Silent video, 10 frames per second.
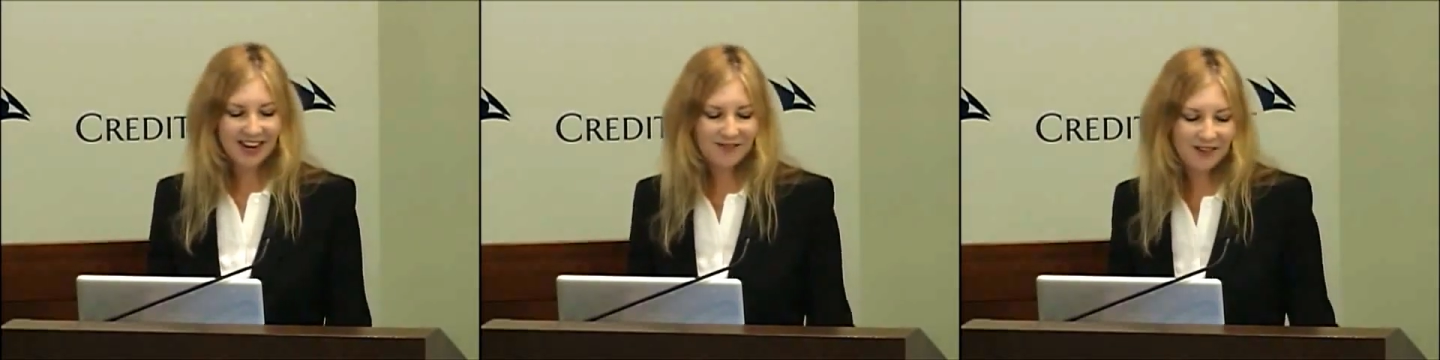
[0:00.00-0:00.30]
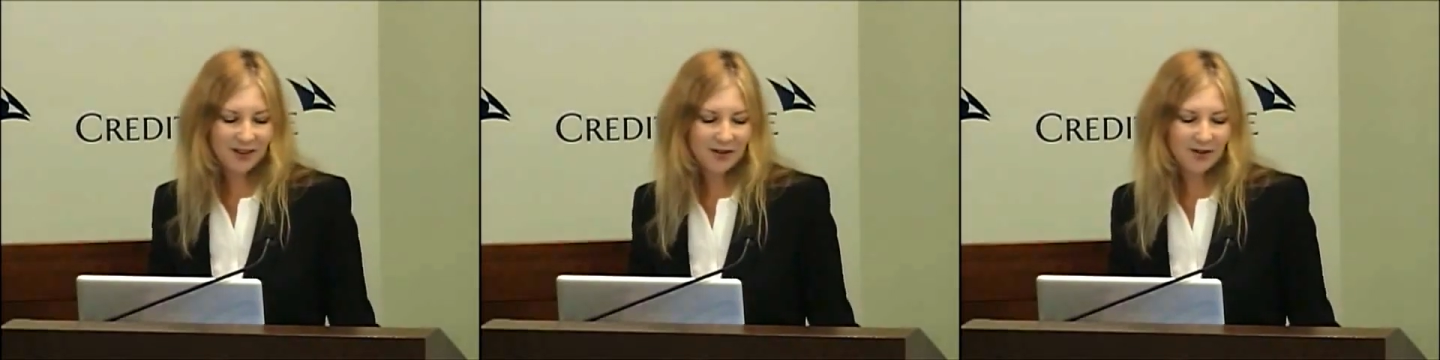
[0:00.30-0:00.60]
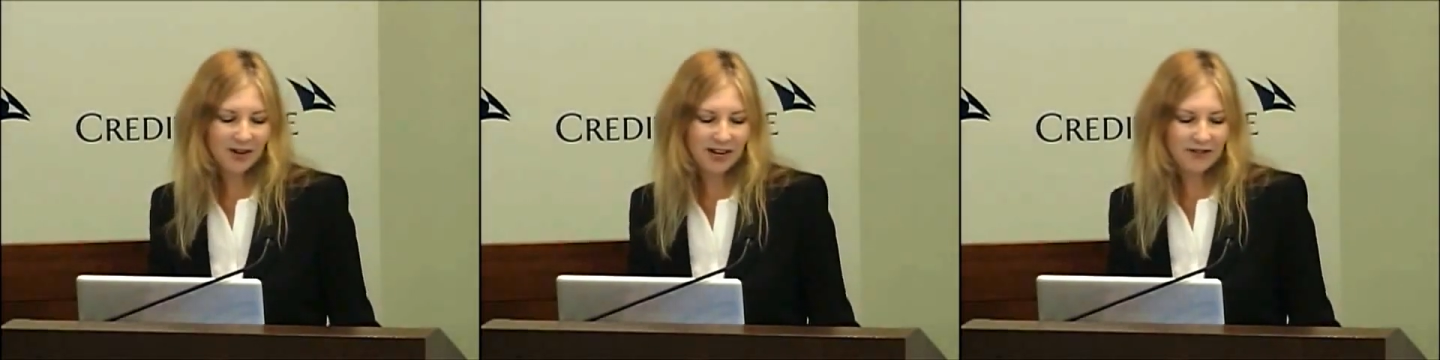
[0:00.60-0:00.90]
If
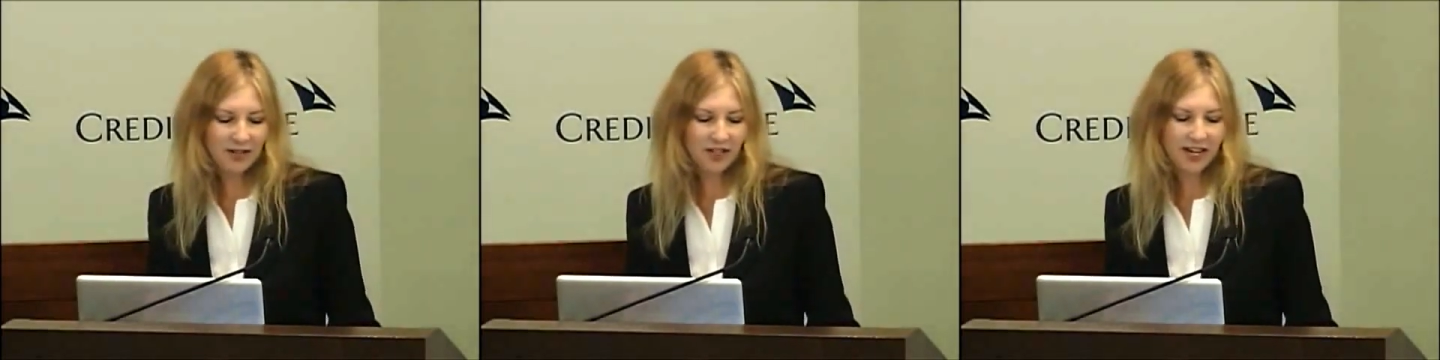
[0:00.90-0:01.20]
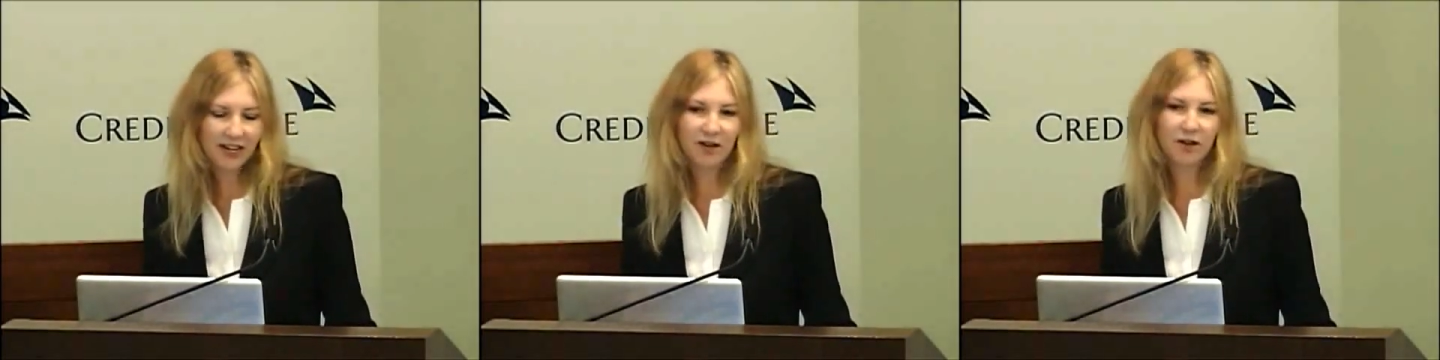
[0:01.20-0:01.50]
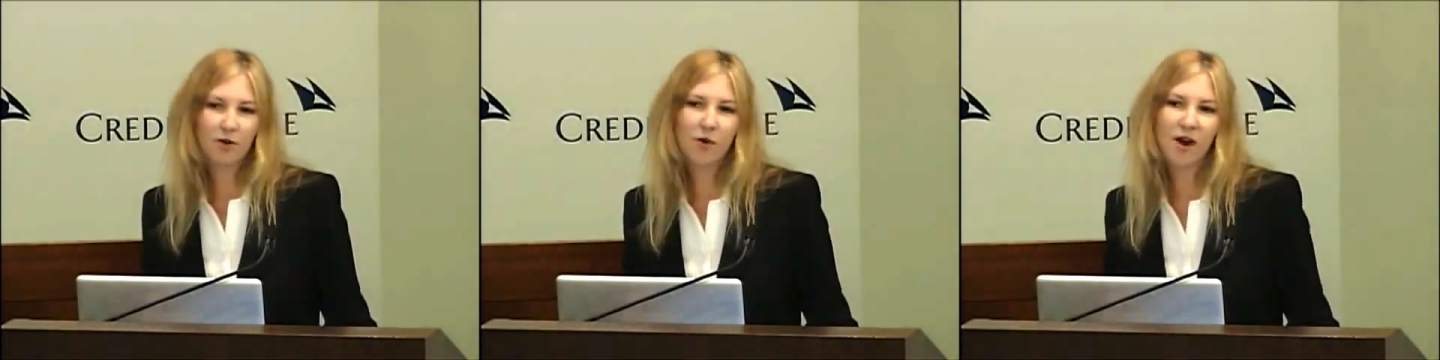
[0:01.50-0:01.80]
you check a
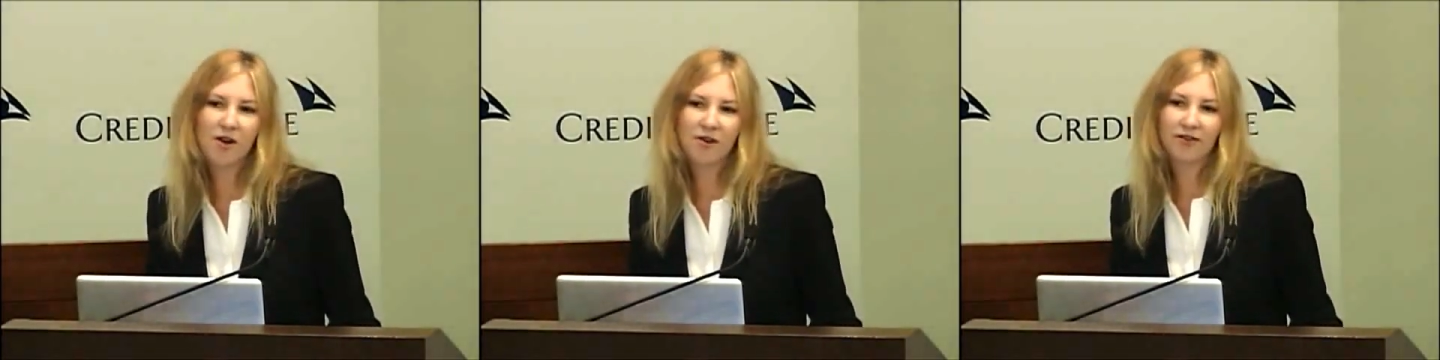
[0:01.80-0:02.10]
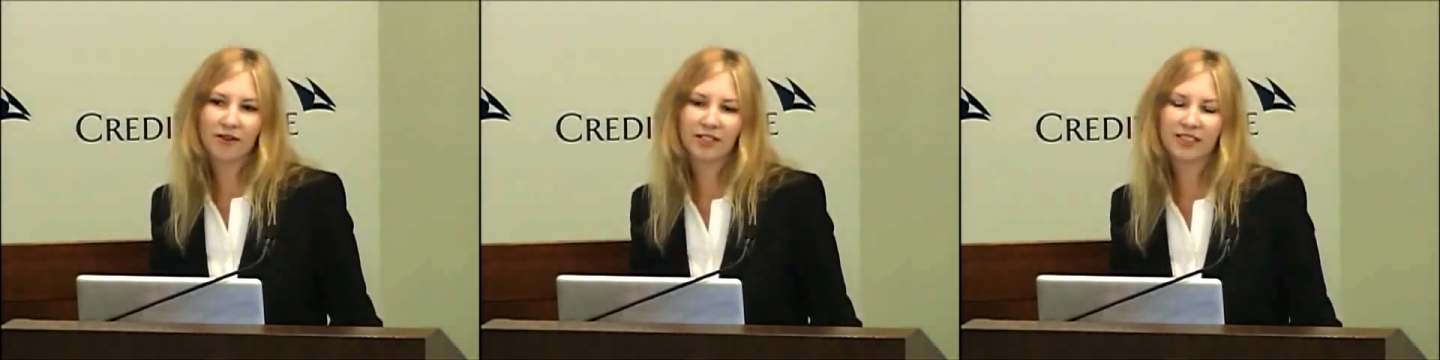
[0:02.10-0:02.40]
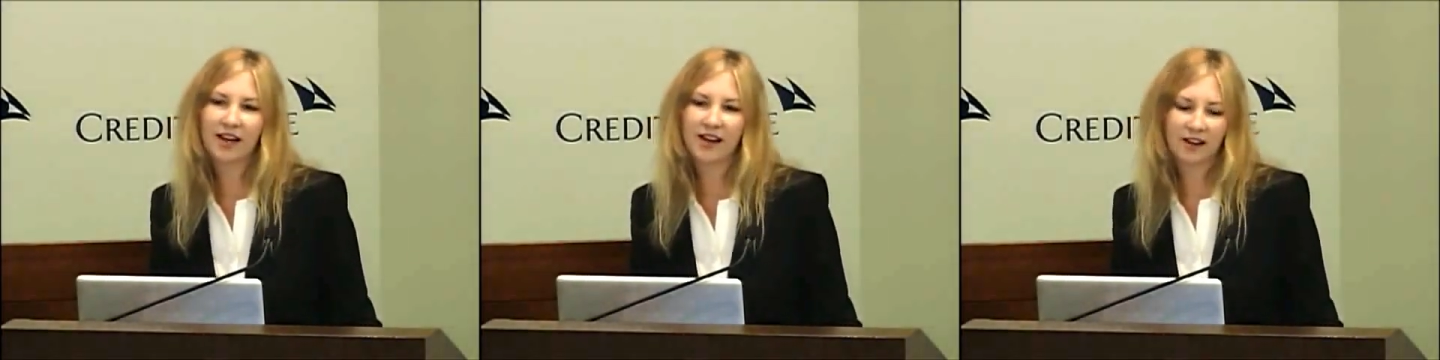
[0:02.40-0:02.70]
quote for a
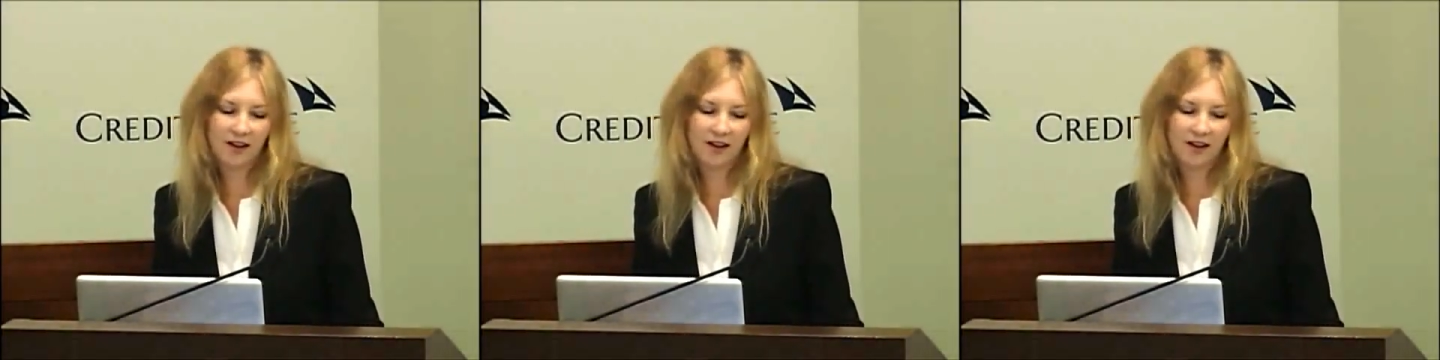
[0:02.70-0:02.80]
stock